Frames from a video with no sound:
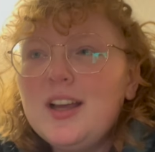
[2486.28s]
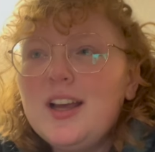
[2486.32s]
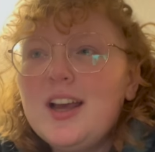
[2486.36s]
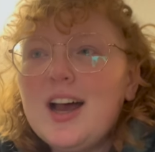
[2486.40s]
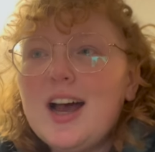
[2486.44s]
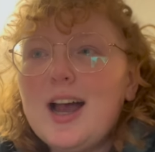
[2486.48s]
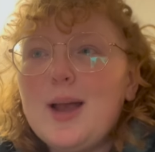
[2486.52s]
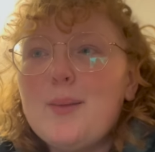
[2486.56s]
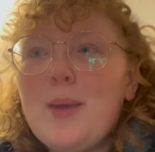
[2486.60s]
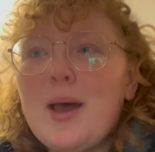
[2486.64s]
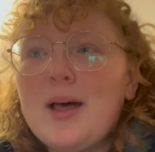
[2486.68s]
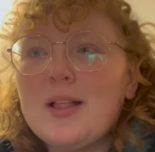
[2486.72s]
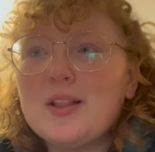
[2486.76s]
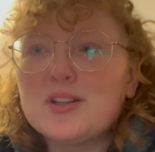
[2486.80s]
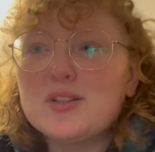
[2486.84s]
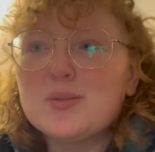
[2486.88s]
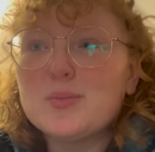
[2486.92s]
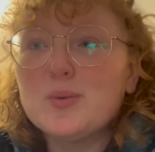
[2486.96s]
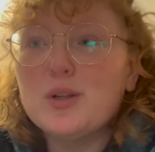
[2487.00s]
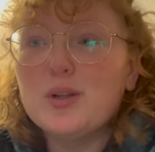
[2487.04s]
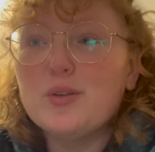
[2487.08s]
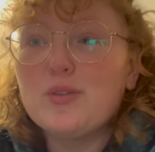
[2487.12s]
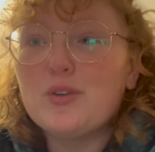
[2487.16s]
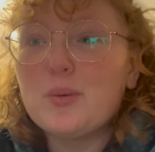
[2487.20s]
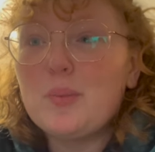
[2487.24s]
I'm
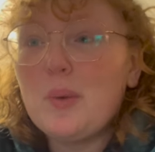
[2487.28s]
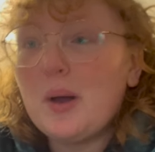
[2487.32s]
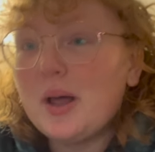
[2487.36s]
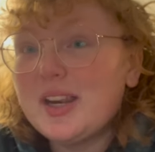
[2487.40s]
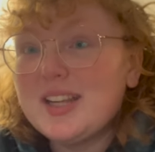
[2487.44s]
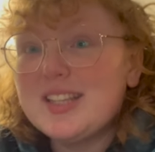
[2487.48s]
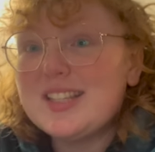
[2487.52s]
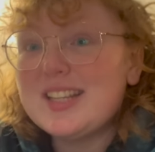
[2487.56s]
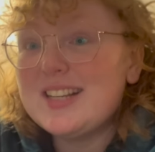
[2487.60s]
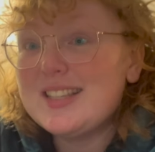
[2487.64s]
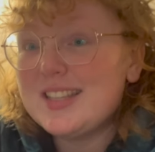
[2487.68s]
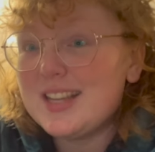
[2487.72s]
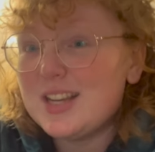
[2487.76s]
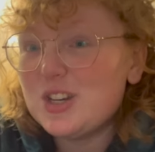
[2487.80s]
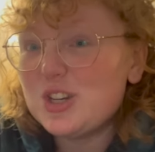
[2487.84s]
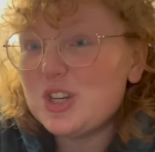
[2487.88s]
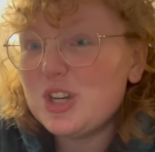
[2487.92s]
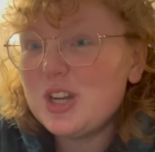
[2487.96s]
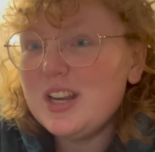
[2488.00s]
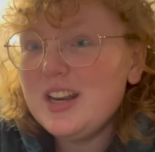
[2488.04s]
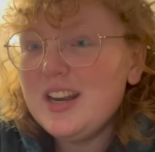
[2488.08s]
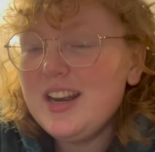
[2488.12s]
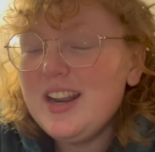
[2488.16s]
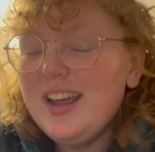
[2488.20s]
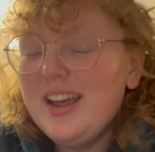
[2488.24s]
eligible for
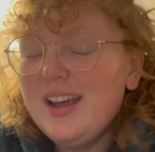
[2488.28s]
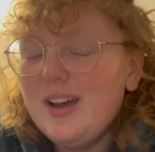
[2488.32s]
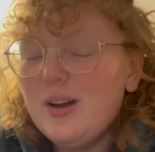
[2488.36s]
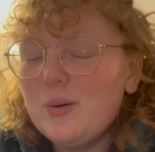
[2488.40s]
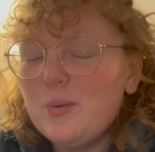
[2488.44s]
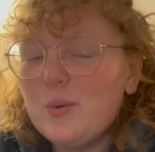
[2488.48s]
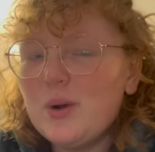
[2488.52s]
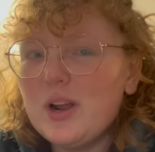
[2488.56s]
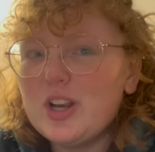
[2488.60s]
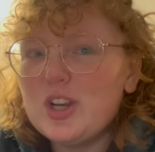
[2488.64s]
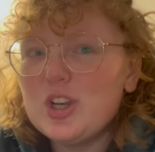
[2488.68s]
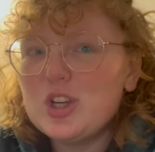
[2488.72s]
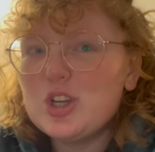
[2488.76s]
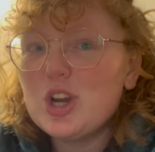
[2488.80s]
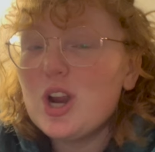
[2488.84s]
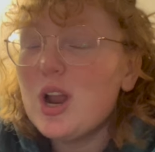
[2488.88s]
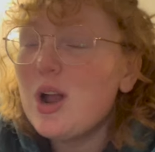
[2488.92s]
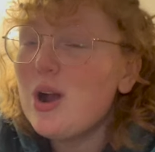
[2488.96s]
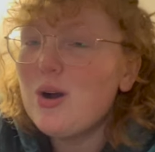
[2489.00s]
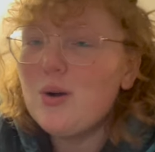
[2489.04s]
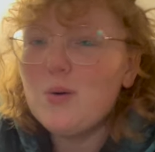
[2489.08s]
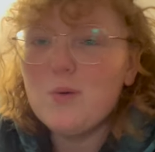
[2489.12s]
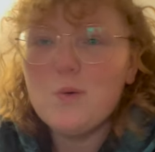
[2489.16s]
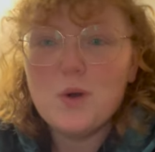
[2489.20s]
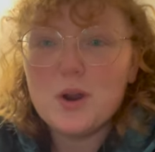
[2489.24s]
monetization, which
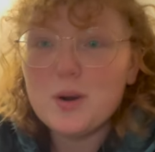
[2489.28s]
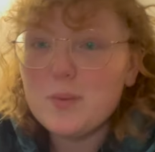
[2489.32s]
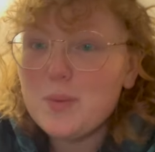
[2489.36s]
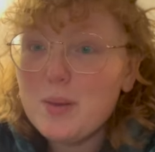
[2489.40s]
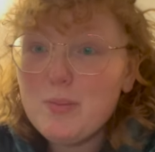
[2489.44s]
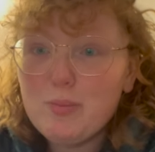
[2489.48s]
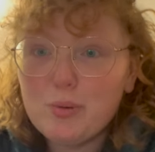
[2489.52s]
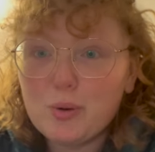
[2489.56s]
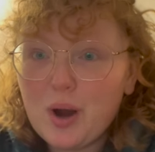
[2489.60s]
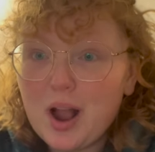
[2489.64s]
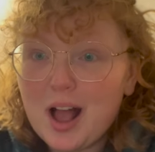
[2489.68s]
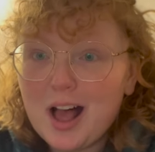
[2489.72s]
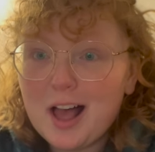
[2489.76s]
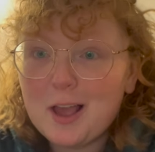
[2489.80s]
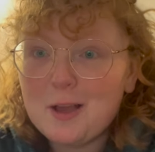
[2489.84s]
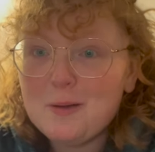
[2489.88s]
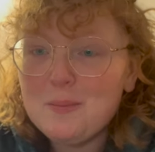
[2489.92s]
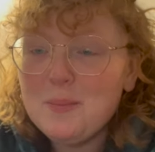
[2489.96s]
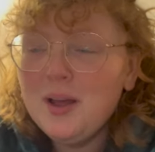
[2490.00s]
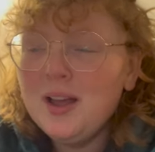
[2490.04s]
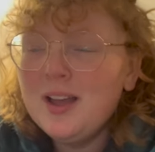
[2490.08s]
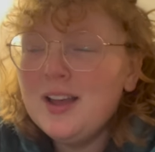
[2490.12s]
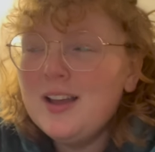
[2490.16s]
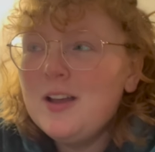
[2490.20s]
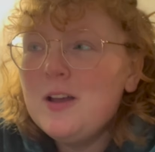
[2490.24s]
would be
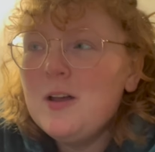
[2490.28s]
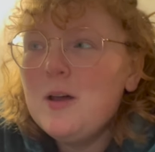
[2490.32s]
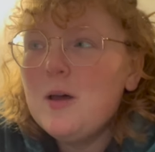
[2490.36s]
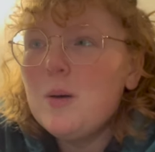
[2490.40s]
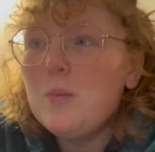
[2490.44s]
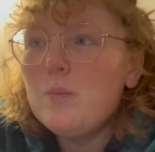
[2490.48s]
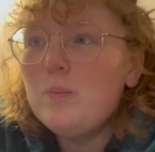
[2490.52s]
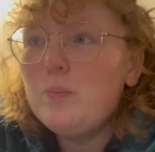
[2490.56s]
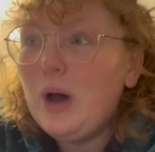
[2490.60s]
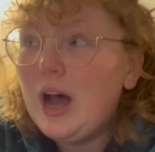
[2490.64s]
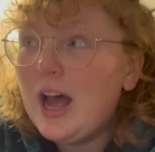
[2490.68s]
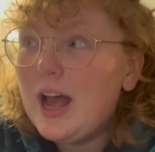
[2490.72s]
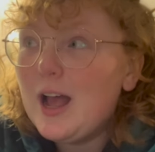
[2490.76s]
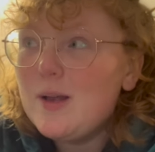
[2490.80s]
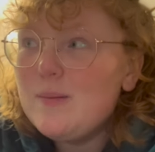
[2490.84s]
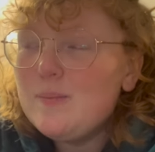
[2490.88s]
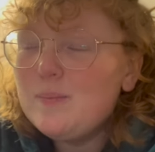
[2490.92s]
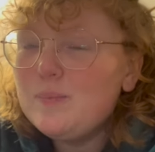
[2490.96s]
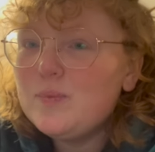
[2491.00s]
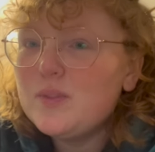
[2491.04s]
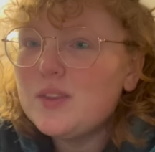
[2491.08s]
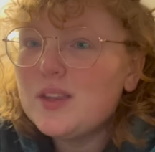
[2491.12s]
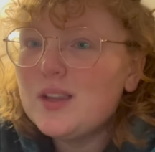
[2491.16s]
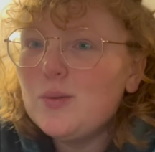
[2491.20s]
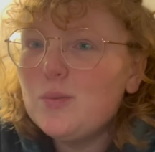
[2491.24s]
prime. But
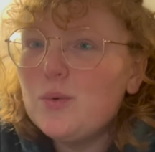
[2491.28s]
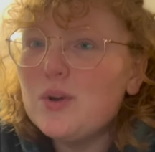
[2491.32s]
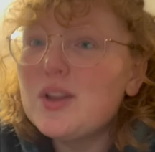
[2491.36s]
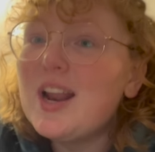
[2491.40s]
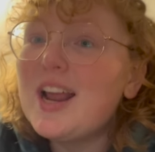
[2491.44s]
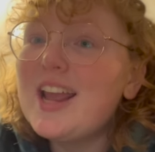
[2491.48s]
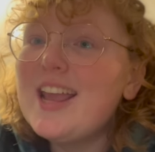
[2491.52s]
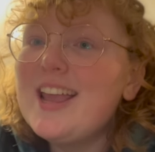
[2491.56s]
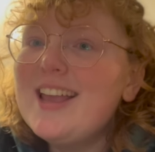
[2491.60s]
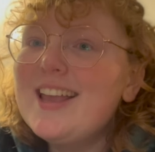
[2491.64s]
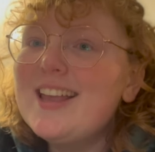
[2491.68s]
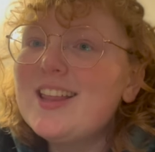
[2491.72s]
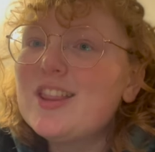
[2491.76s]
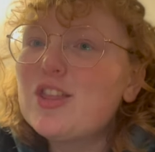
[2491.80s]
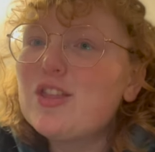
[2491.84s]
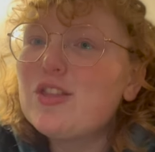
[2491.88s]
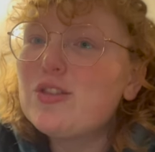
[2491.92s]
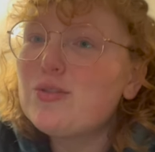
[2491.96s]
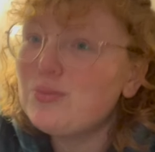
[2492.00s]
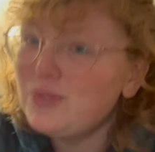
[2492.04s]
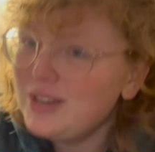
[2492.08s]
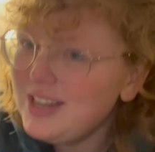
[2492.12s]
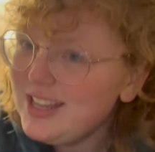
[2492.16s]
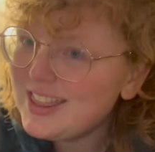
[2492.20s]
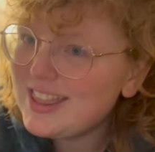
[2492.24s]
when I hit
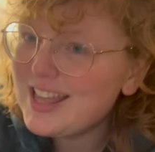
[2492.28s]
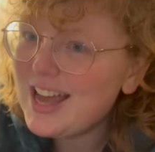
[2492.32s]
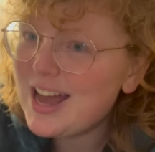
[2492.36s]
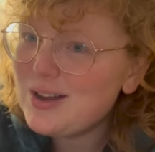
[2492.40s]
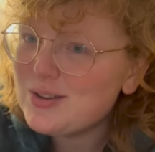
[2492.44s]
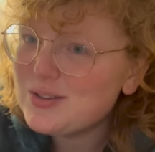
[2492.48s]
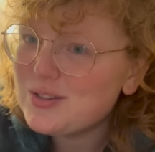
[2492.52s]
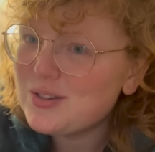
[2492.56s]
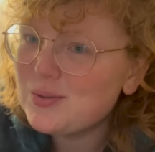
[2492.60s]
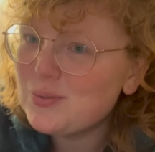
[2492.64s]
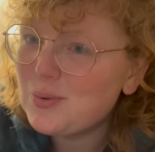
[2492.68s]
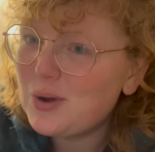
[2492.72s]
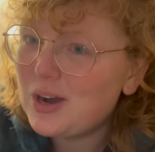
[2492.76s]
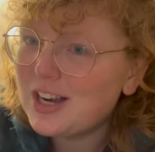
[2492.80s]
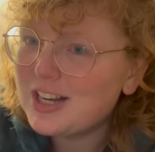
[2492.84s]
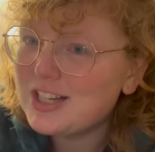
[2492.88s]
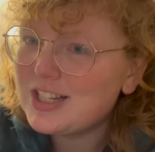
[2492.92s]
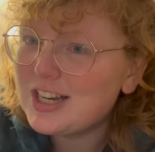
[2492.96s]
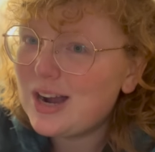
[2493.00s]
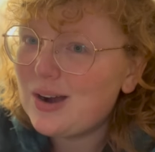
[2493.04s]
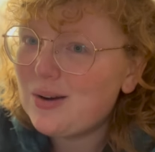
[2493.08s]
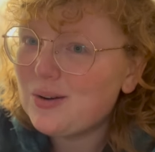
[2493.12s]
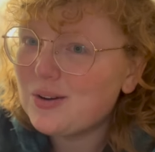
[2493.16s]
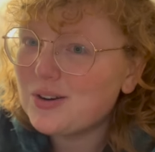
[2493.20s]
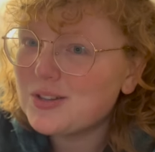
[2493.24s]
3,000 watch
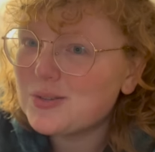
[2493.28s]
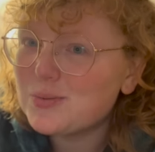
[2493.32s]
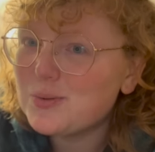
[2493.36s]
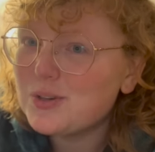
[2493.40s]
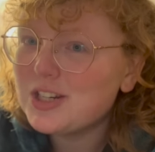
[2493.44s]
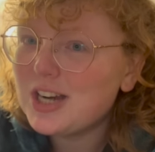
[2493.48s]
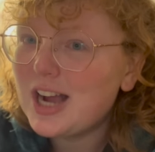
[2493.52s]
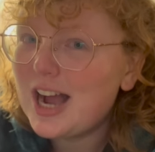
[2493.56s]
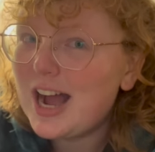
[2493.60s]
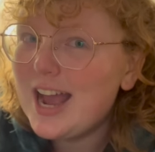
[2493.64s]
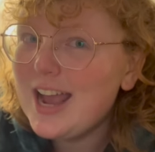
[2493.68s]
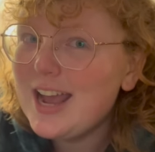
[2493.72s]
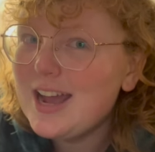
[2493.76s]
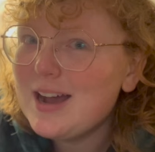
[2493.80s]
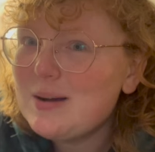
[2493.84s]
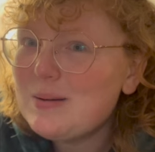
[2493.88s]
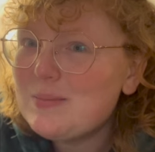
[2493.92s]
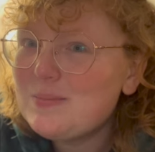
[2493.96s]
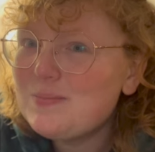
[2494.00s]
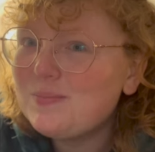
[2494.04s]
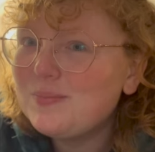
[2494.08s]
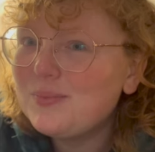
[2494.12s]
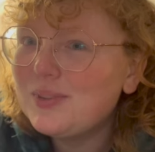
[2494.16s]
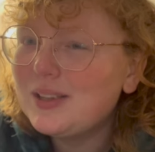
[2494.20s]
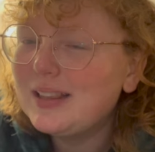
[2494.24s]
hours, which I
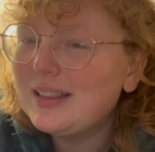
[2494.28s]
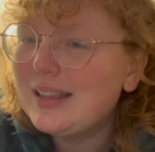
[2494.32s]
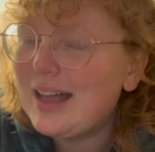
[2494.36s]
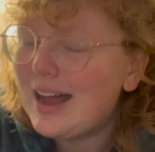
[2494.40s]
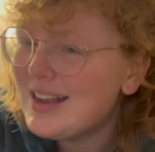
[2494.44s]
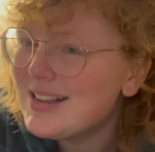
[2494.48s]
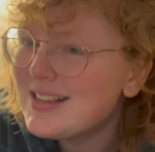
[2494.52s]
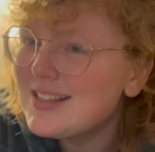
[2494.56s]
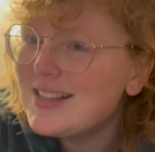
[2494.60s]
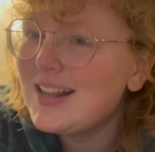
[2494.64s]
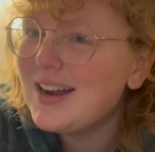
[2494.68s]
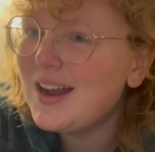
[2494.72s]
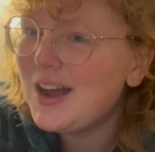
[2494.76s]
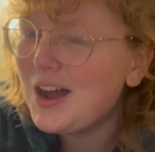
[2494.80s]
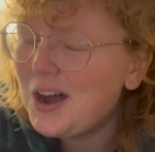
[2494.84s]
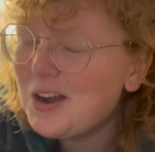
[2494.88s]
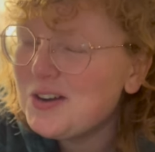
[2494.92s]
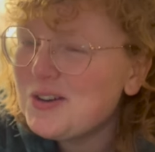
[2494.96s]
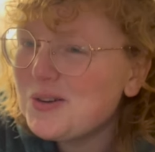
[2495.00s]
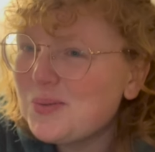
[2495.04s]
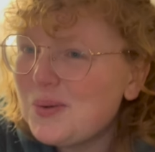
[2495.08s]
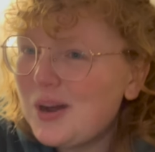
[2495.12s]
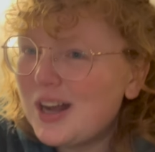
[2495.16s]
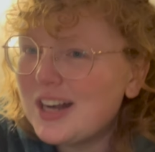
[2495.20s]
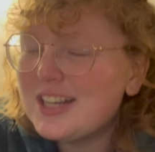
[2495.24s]
am less than
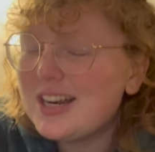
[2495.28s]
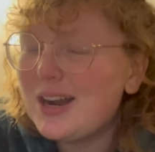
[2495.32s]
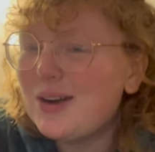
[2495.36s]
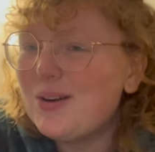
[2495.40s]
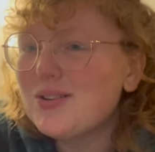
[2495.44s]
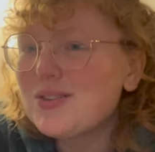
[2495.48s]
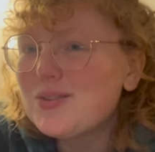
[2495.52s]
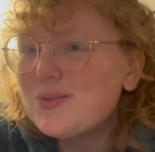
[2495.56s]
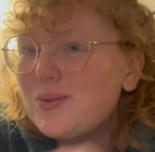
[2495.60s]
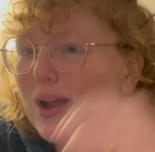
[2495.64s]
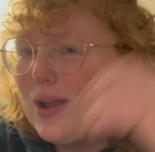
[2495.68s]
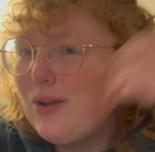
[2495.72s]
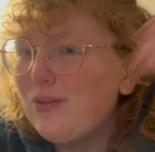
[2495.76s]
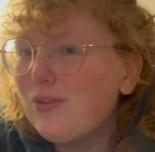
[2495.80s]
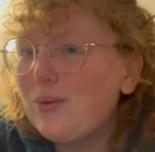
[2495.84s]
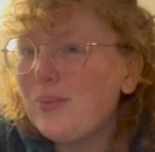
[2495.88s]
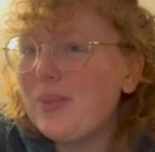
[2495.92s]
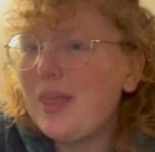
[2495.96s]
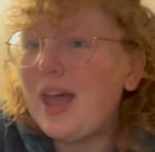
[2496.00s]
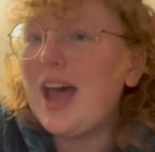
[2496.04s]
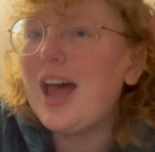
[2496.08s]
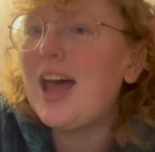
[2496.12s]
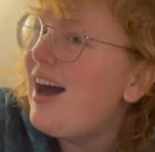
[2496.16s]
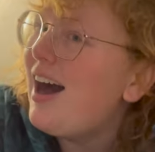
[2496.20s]
100 watch hours away from that,